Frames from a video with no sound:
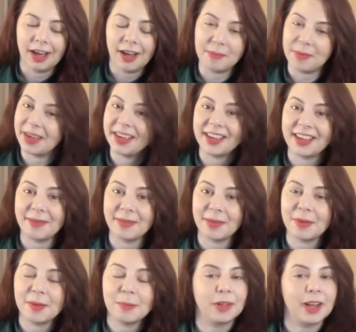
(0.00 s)
make a game that
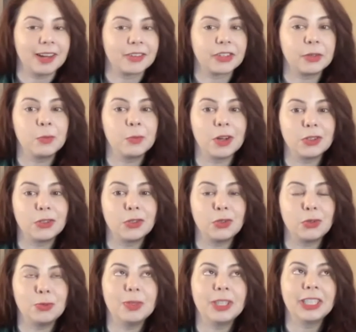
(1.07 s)
people actually want
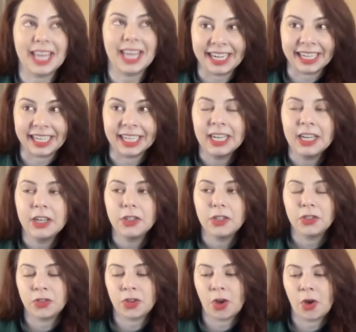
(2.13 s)
to play.
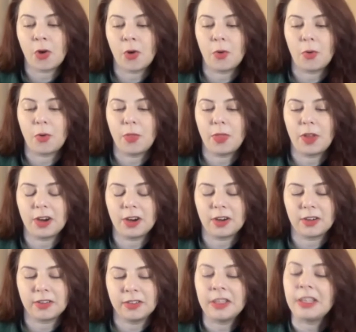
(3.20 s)
So
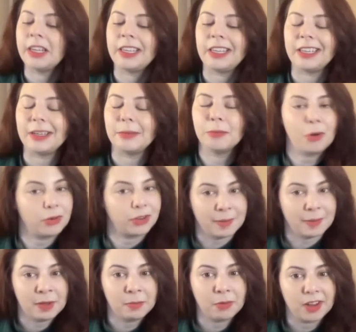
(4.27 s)
there's the
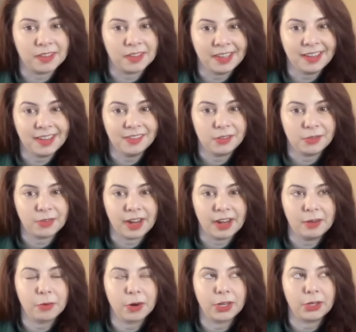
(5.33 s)
prototyping process,
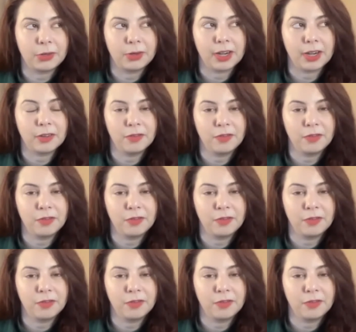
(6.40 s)
right? Where you kind of